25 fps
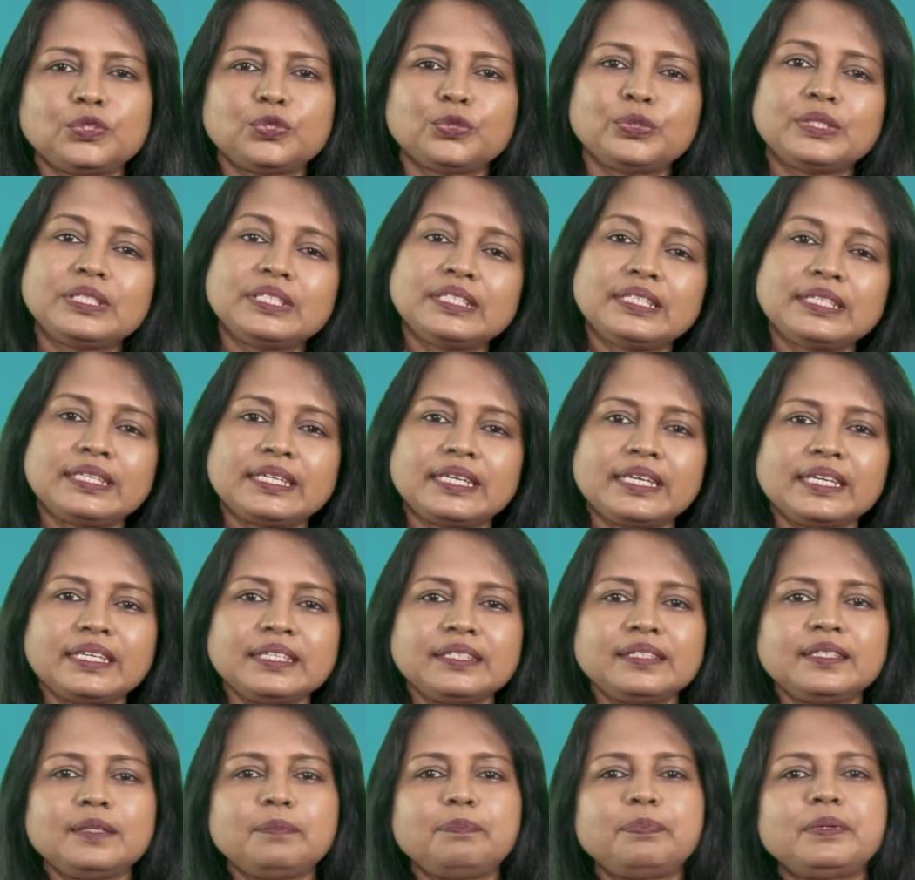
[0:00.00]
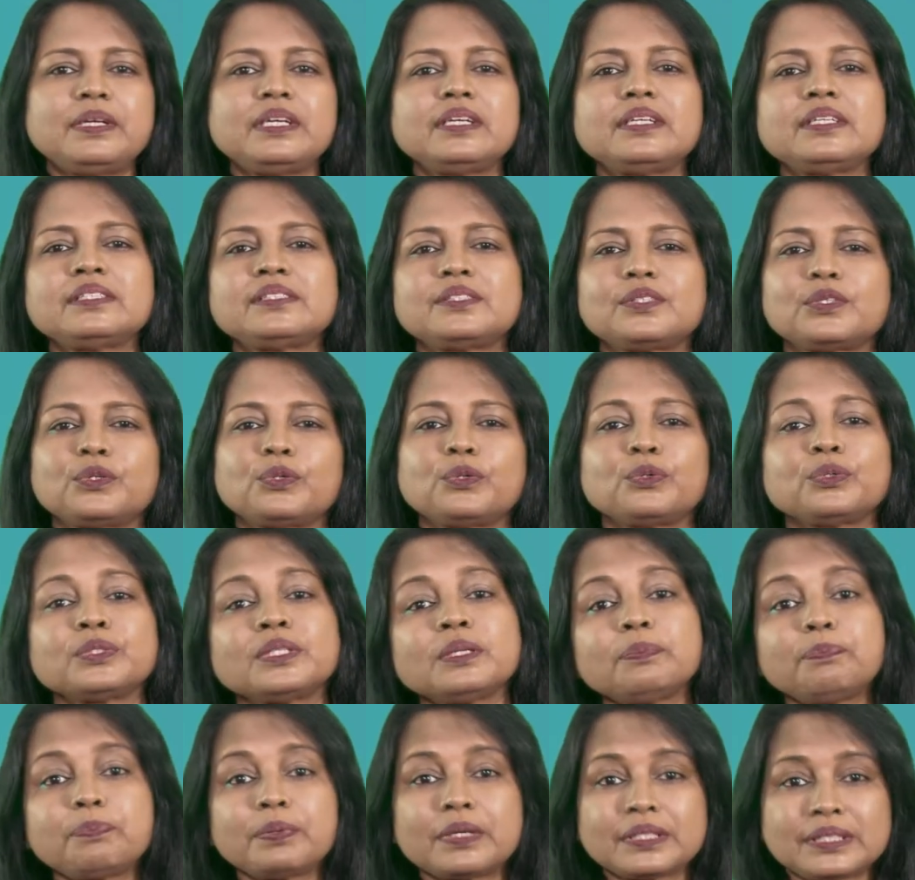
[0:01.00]
to indicate the place or
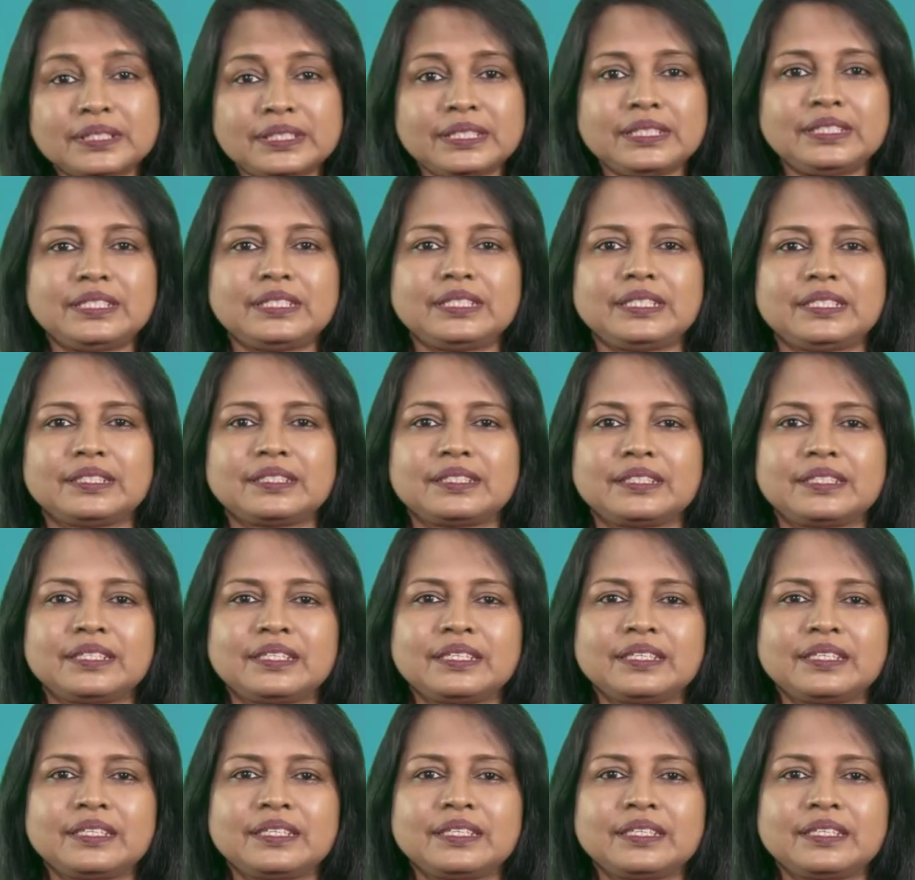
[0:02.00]
the position.